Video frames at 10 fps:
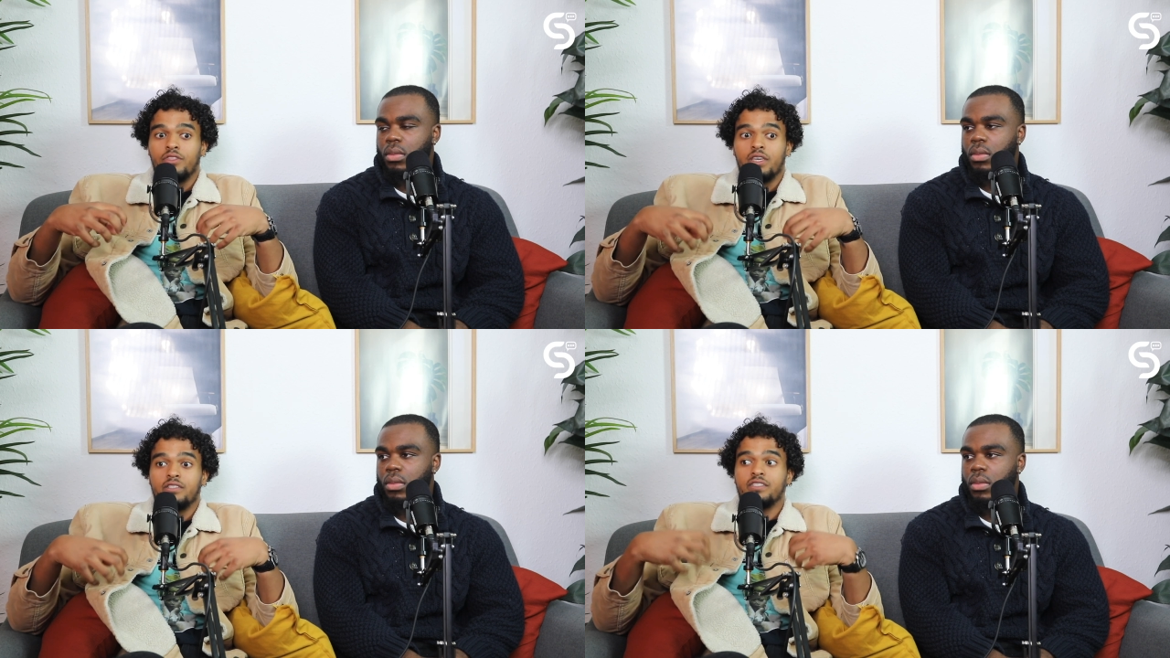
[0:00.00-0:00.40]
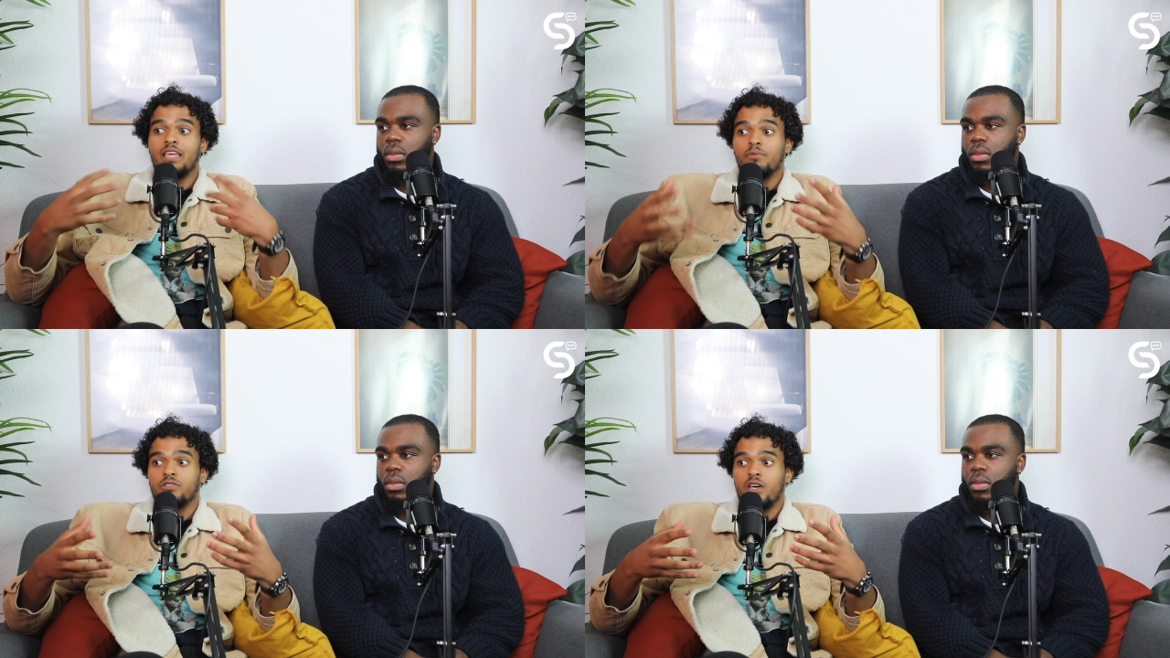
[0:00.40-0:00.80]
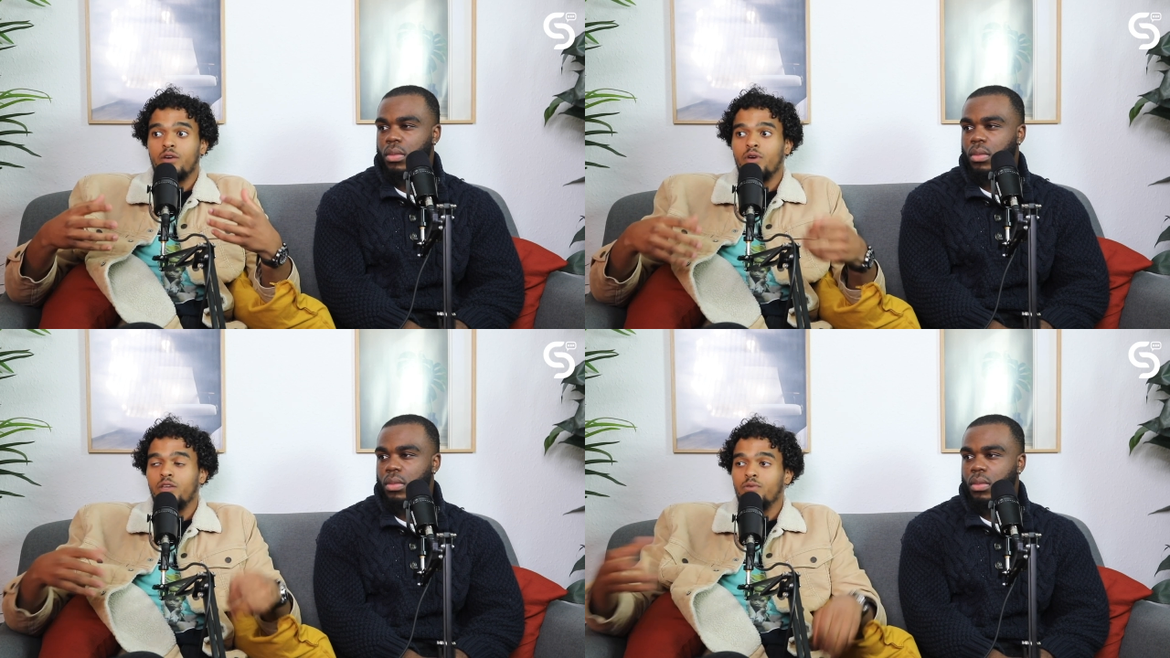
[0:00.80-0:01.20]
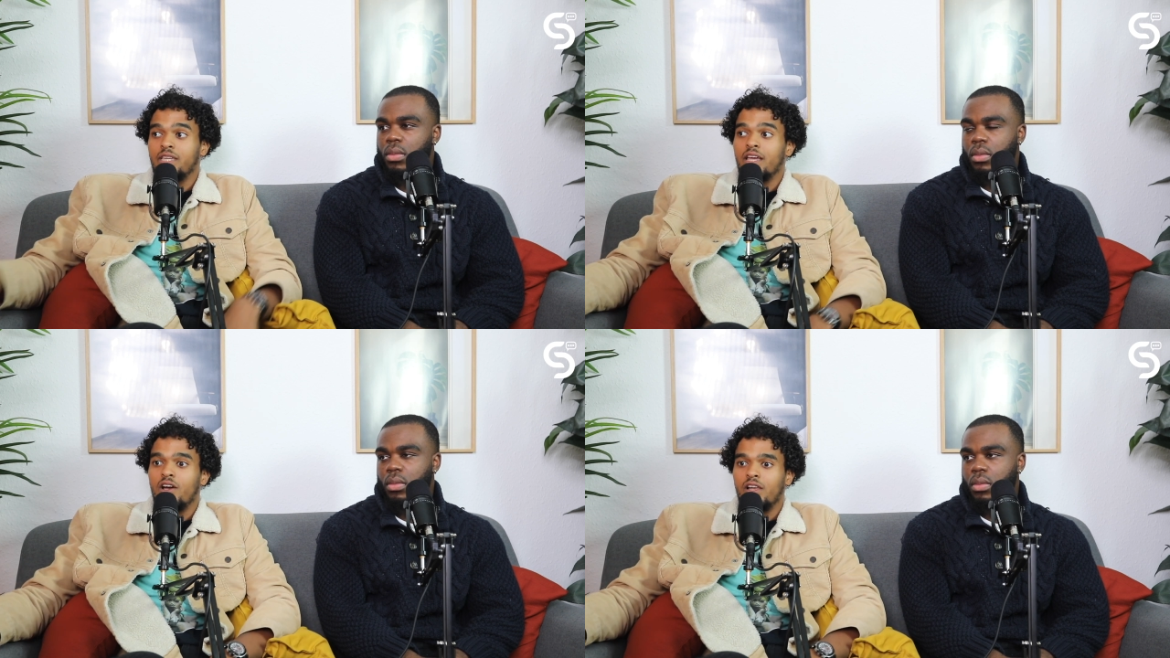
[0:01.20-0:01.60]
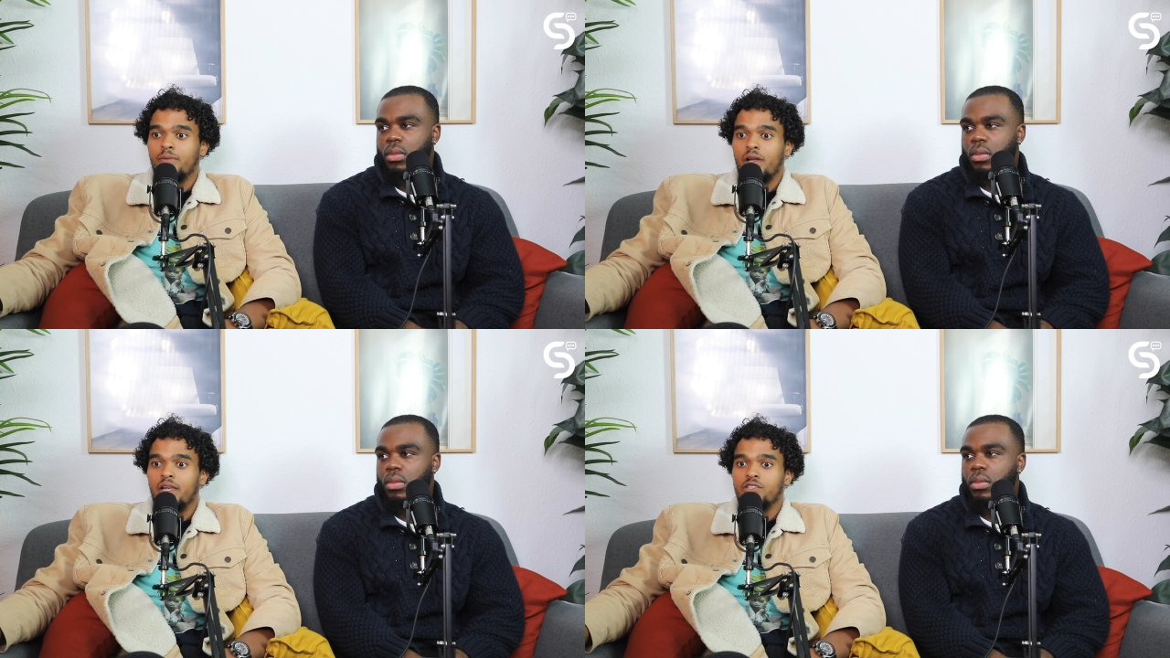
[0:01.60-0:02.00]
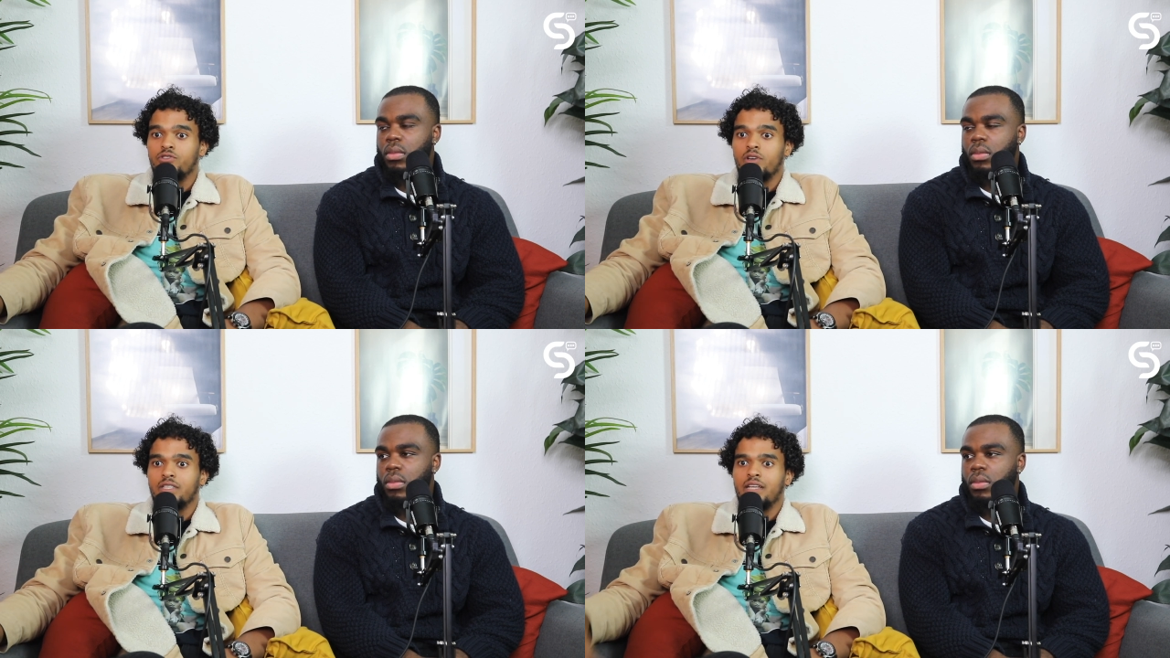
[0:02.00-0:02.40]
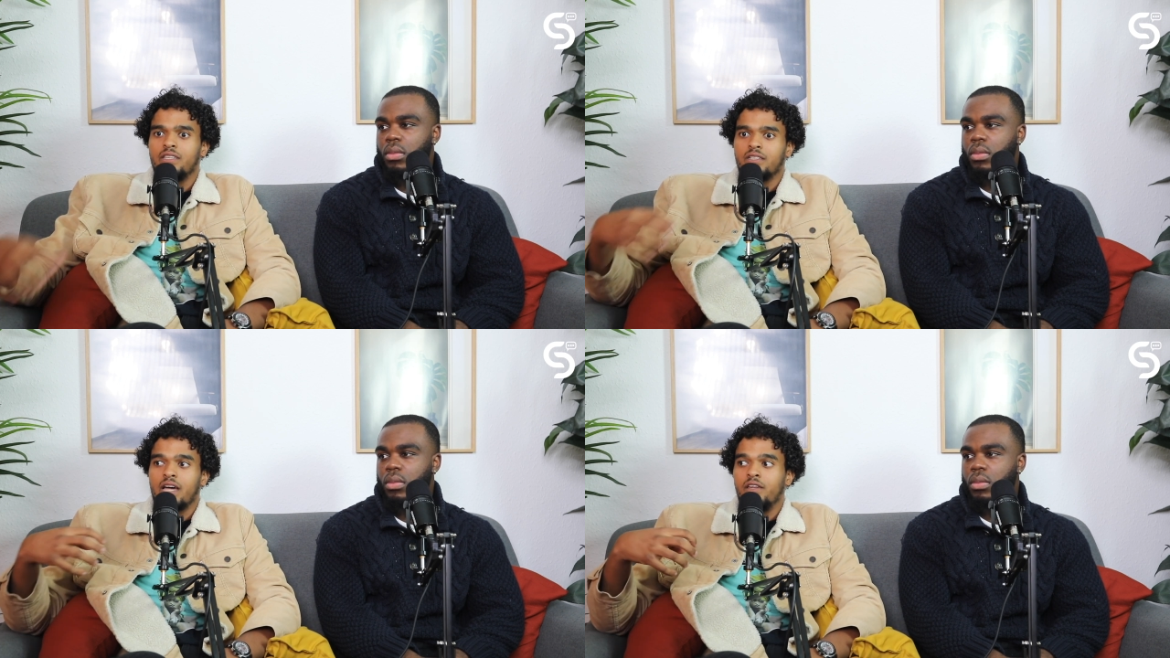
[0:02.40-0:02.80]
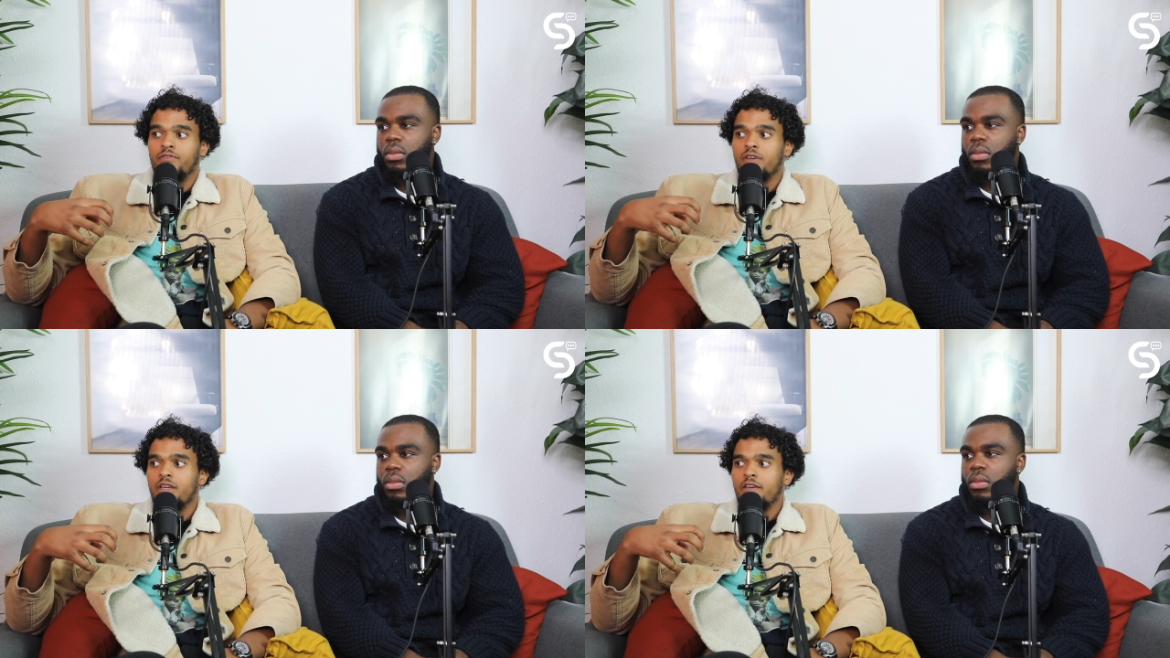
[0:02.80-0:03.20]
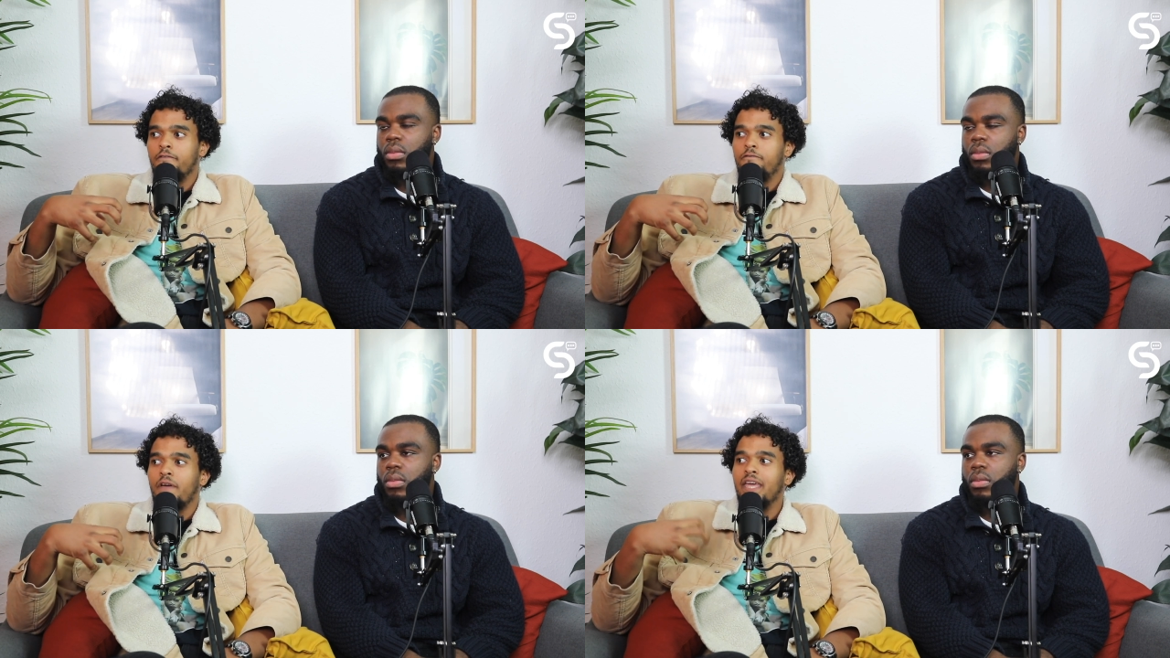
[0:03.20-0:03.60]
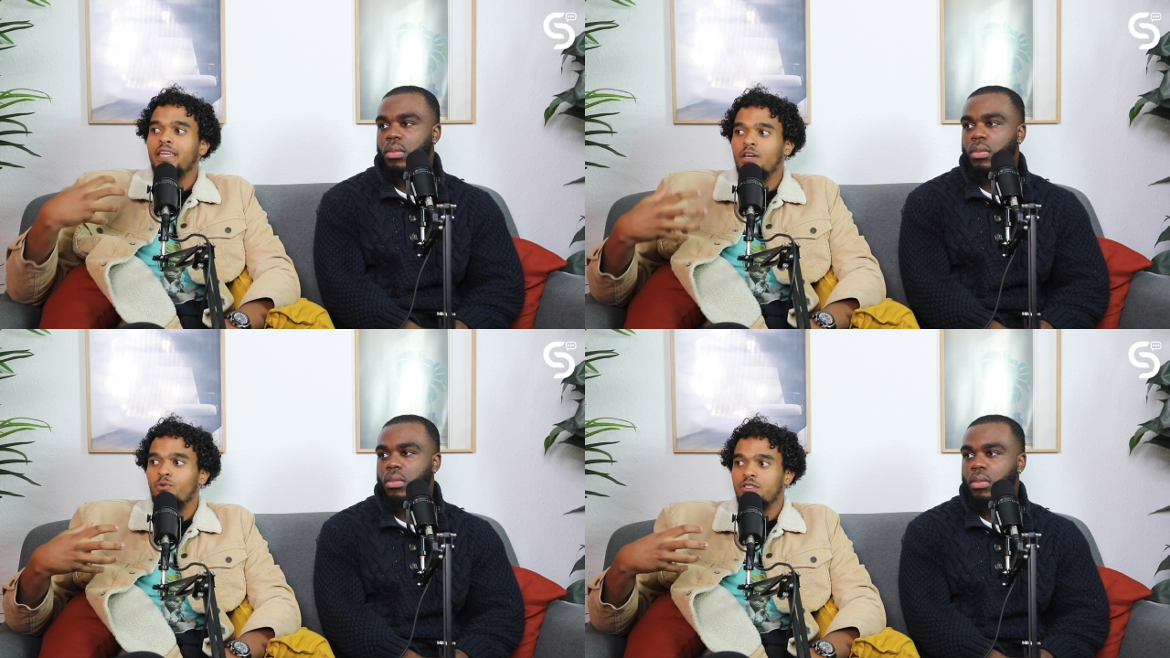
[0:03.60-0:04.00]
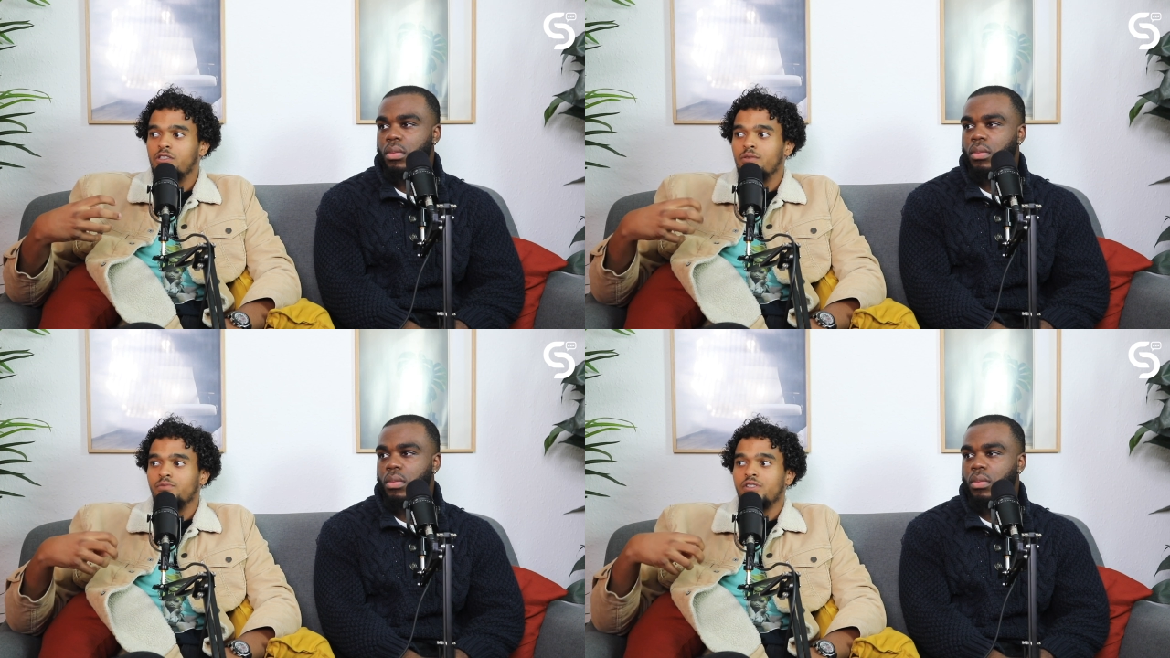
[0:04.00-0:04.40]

Speaker 1: can things seem a certain way? You were saying earlier about Liz Truss has this kind of feigning wisdom.